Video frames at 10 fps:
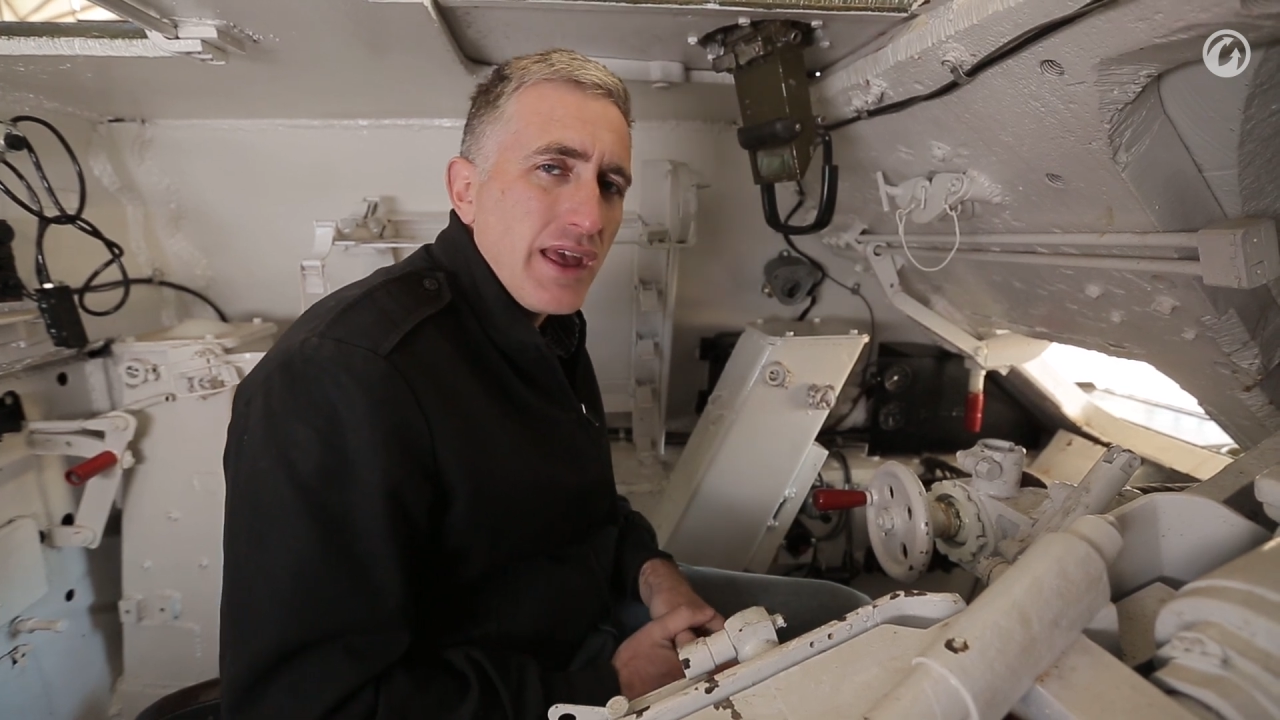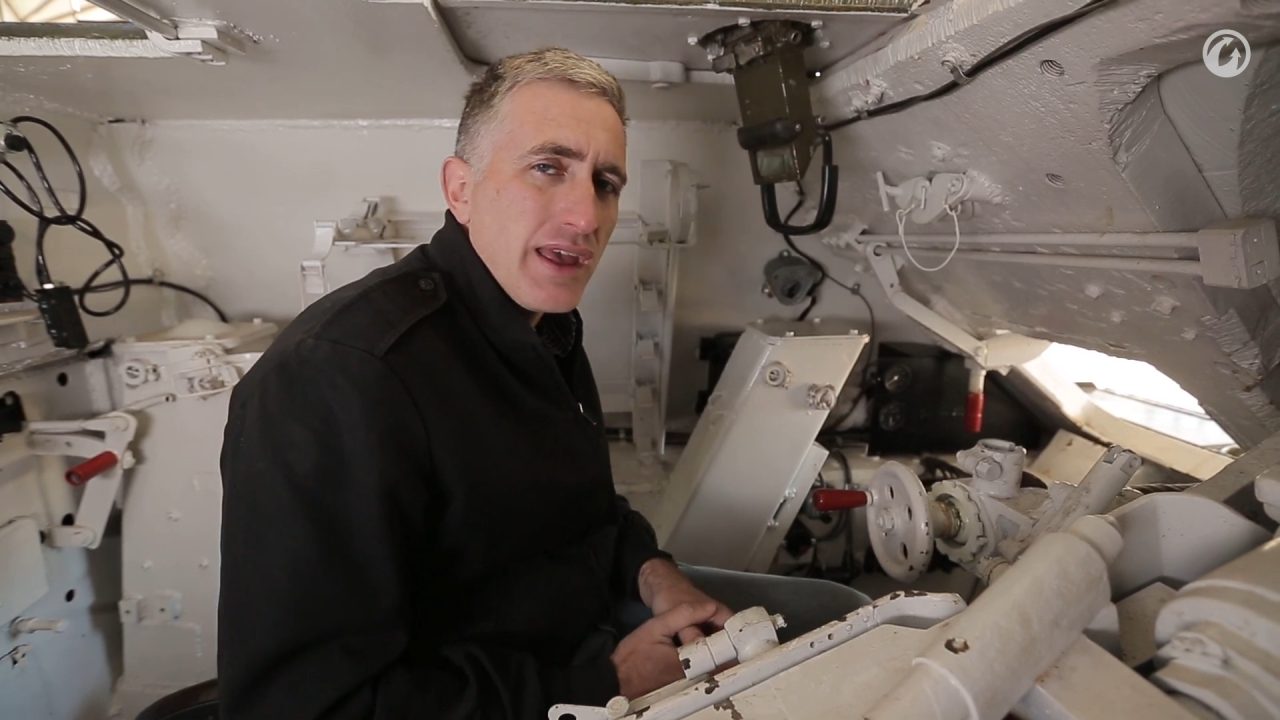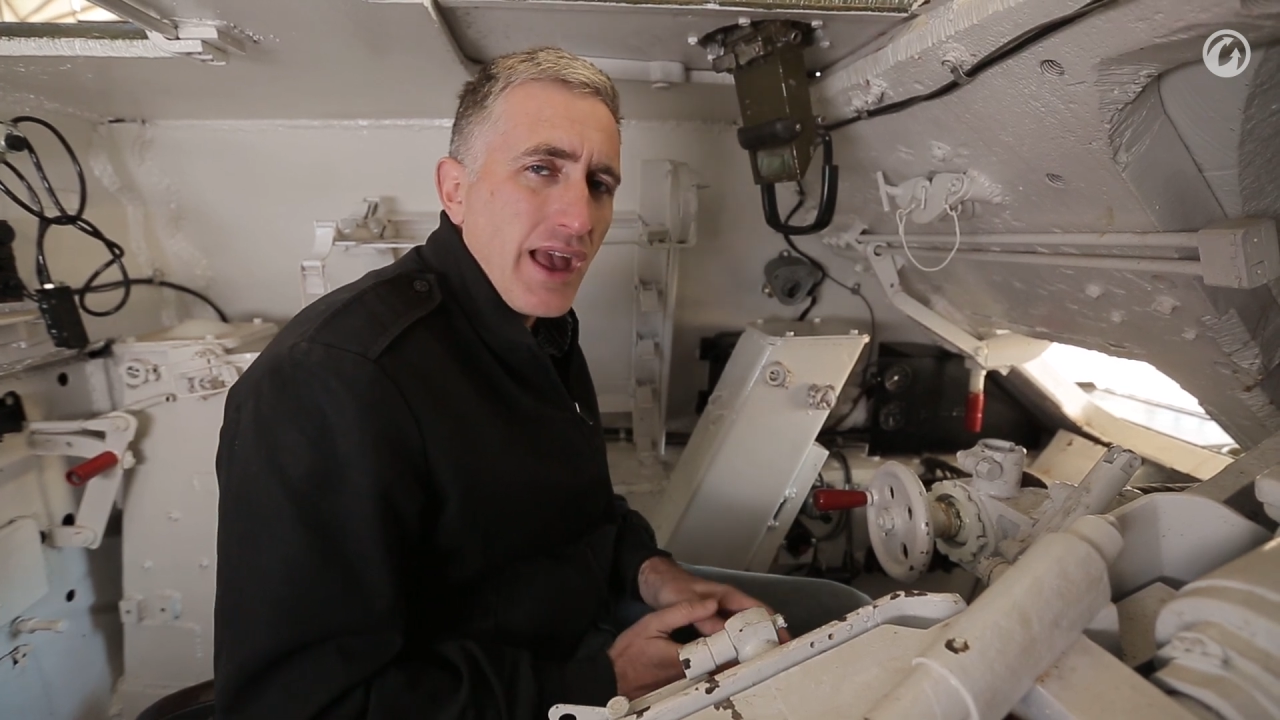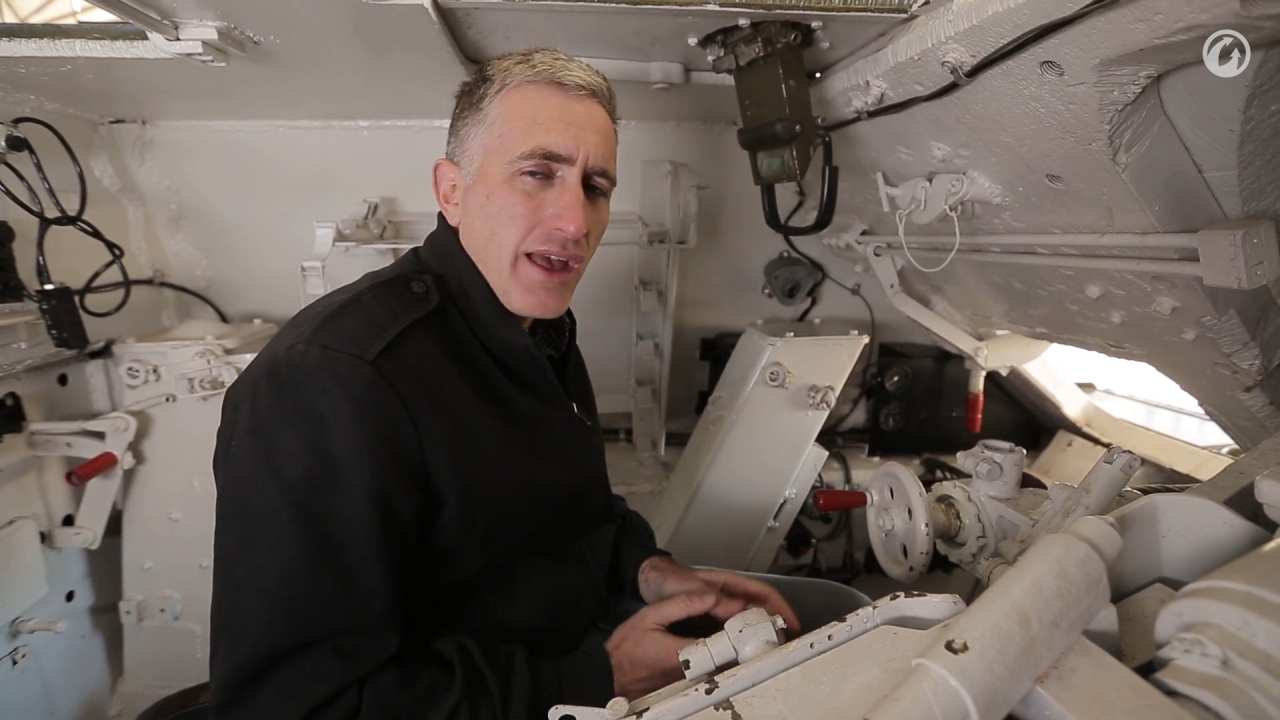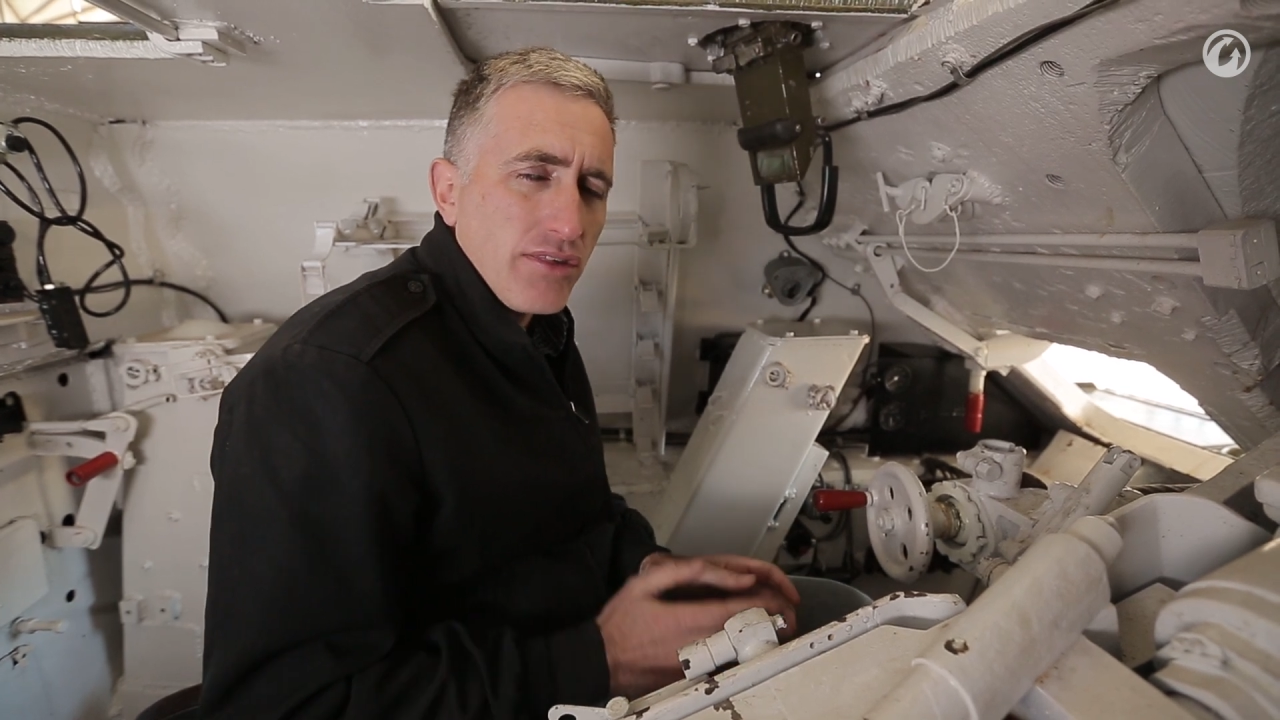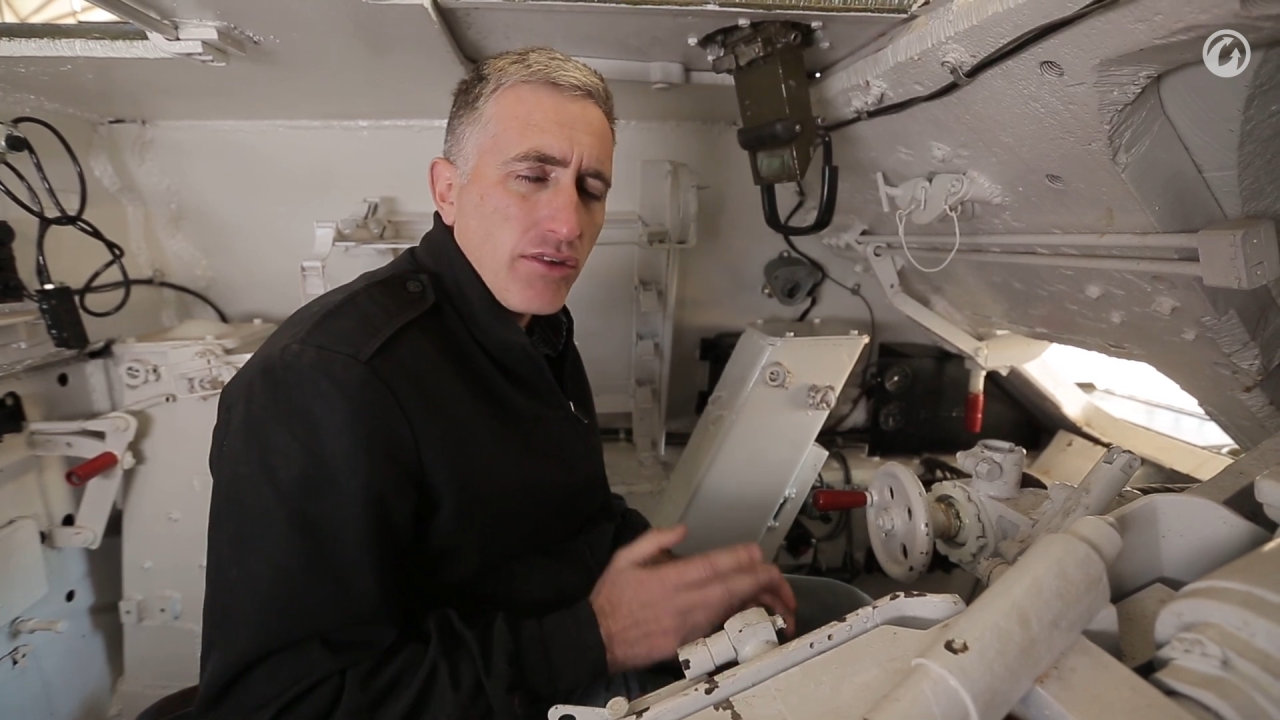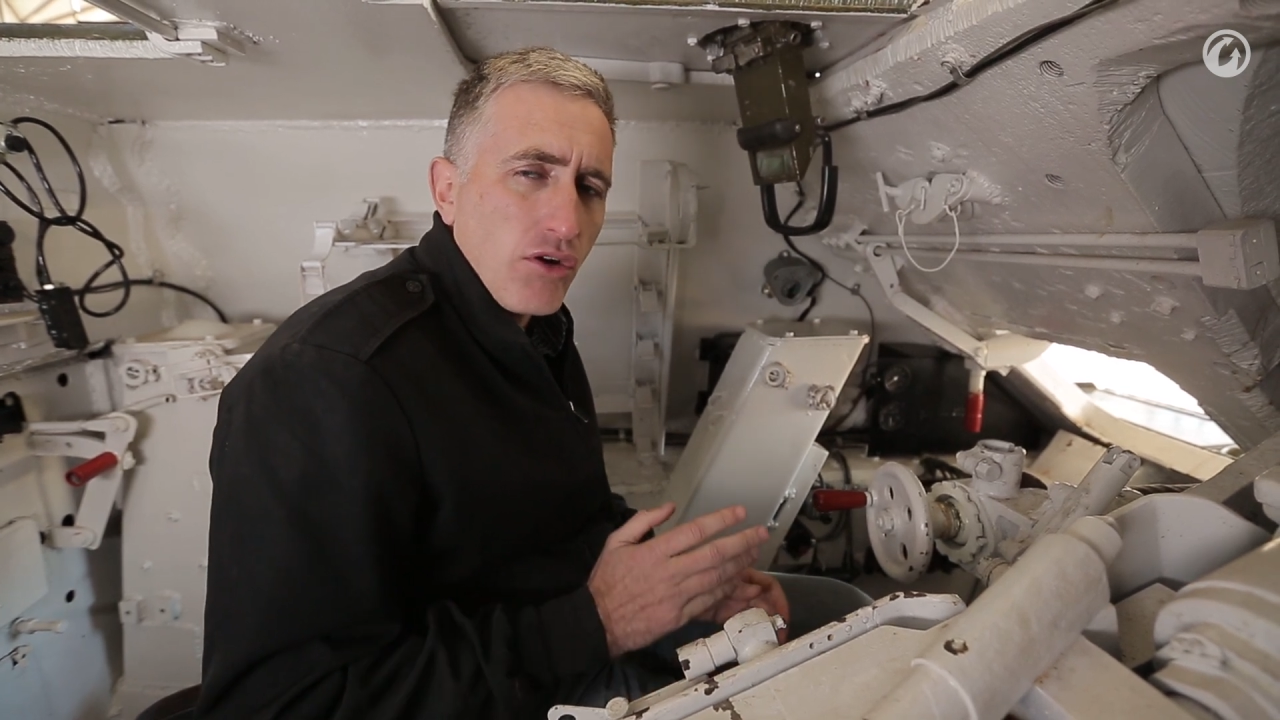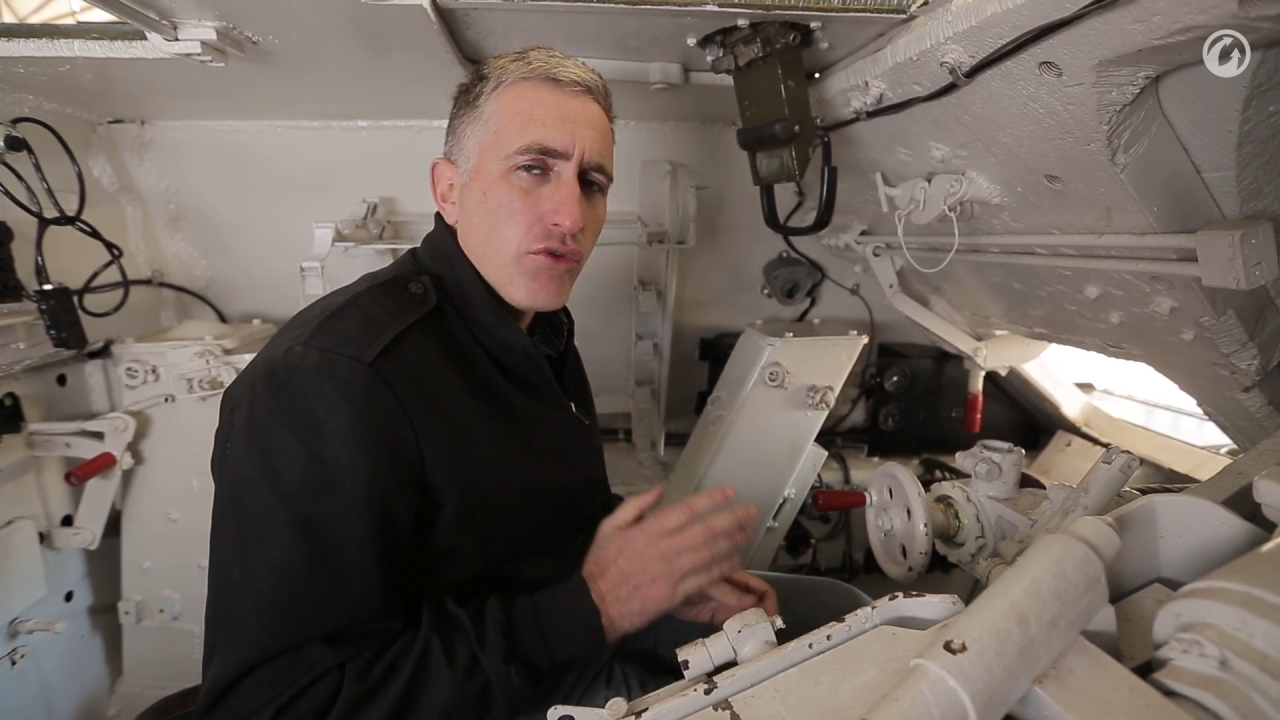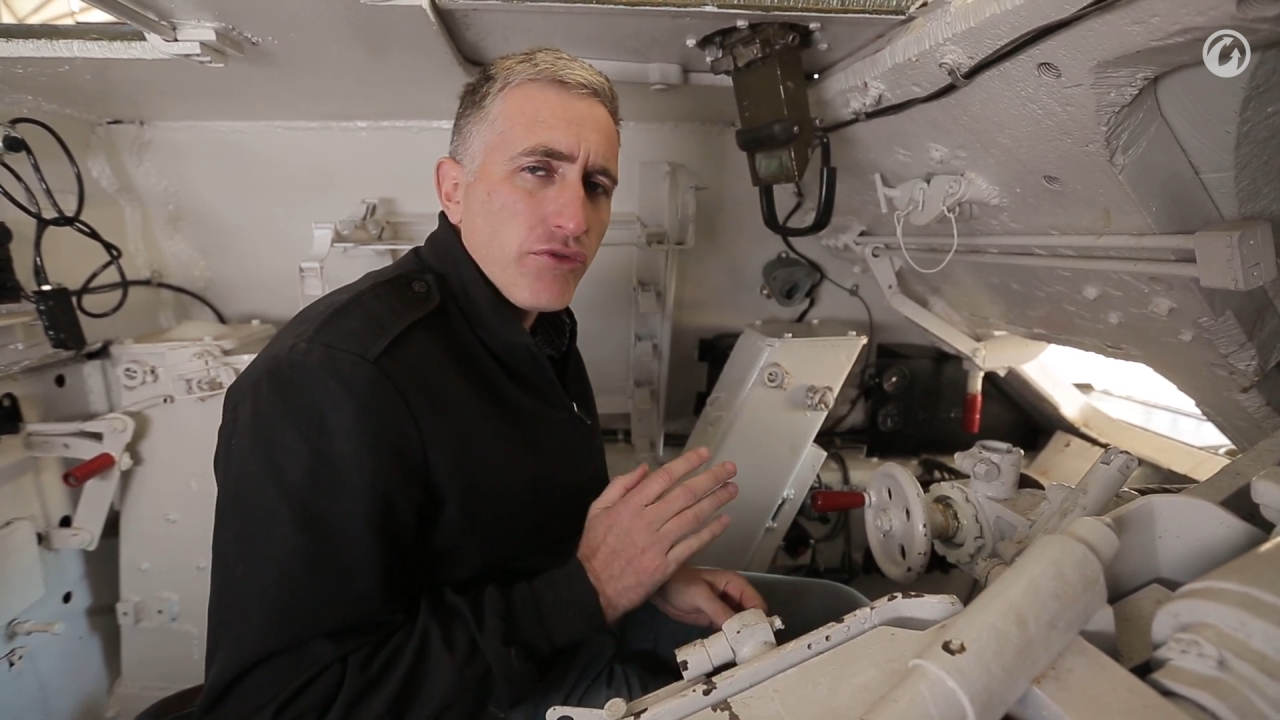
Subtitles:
He has his own